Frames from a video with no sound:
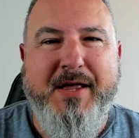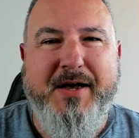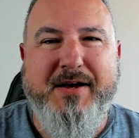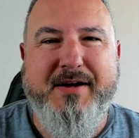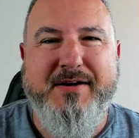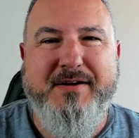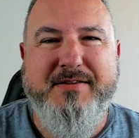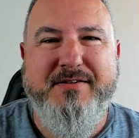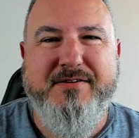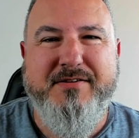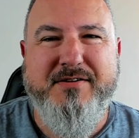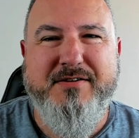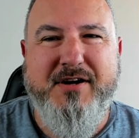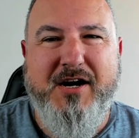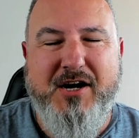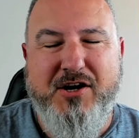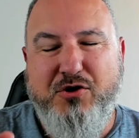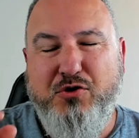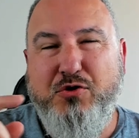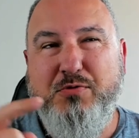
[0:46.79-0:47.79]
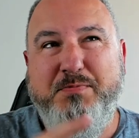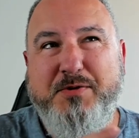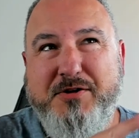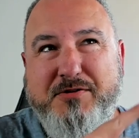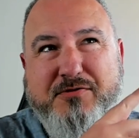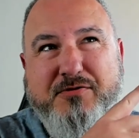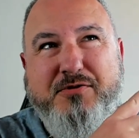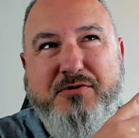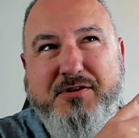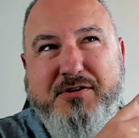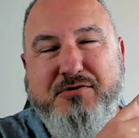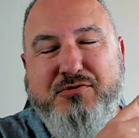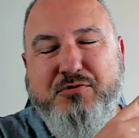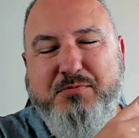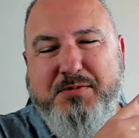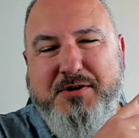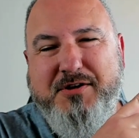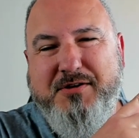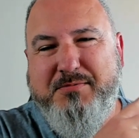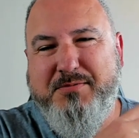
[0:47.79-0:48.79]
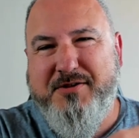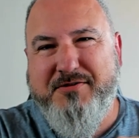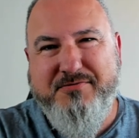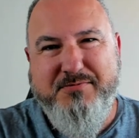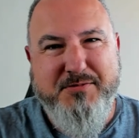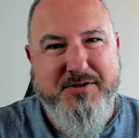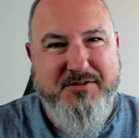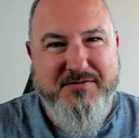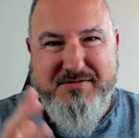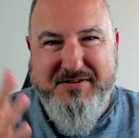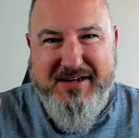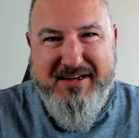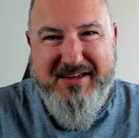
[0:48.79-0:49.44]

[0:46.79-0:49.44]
And uh, I hope it's going to be above me.